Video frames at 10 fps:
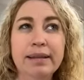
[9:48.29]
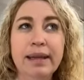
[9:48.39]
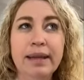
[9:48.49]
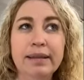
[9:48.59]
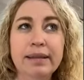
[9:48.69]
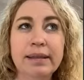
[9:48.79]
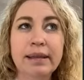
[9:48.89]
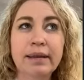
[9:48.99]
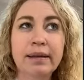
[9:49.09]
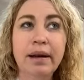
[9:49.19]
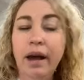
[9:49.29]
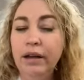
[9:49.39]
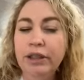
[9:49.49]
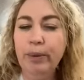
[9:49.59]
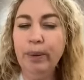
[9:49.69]
since
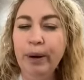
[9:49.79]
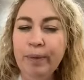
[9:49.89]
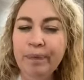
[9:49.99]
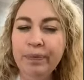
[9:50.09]
October.